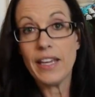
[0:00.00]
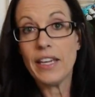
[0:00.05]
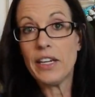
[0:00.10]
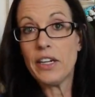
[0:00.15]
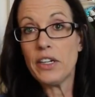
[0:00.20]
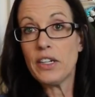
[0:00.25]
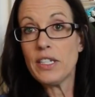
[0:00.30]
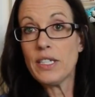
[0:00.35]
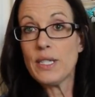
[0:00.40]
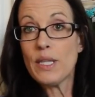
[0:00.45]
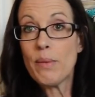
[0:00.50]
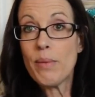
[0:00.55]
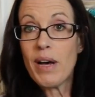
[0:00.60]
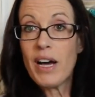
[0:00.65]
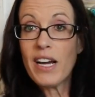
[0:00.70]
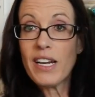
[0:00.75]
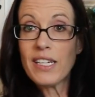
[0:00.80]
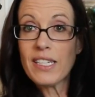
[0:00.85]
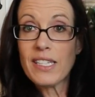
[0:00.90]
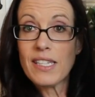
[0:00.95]
Here's the
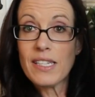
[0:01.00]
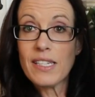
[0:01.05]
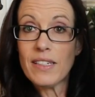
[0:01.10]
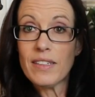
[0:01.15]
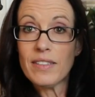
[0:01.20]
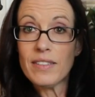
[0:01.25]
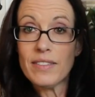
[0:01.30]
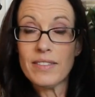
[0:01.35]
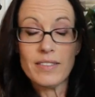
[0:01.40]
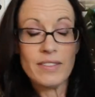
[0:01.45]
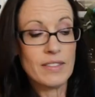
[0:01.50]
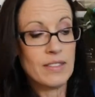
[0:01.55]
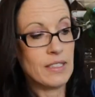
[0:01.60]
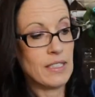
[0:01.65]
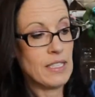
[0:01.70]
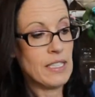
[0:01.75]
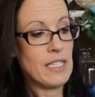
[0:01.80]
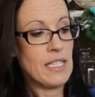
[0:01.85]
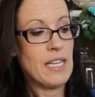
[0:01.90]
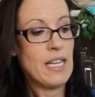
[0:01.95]
box.
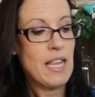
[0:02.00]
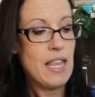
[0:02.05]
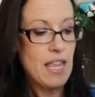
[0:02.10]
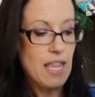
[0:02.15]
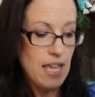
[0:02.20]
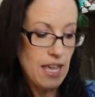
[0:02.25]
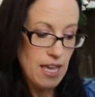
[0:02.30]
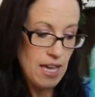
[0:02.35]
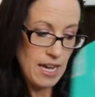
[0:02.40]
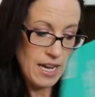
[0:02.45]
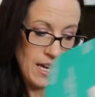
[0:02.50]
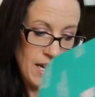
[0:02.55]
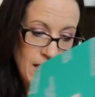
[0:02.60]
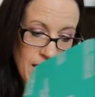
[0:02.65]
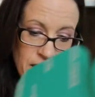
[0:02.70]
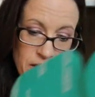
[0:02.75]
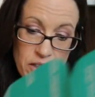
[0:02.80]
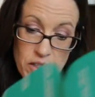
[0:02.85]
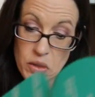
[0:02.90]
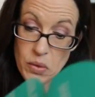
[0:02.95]

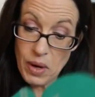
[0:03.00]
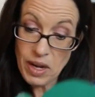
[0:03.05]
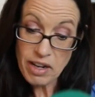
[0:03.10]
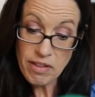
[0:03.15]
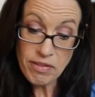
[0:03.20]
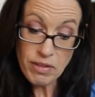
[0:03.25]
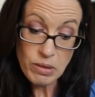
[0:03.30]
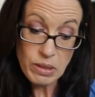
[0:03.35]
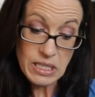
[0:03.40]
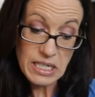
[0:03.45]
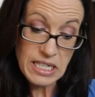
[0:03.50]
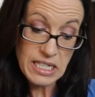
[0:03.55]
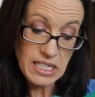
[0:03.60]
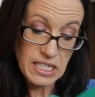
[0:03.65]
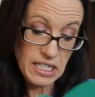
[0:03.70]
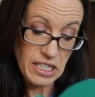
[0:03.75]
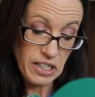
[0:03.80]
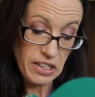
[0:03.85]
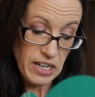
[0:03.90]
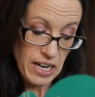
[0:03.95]
And there's quite a few teas
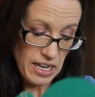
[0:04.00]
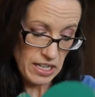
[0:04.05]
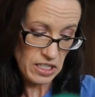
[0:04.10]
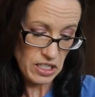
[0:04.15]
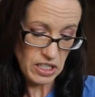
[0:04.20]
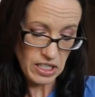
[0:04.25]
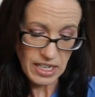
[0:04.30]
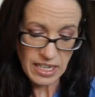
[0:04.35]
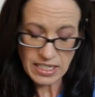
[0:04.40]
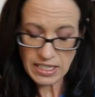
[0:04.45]
in here, actually.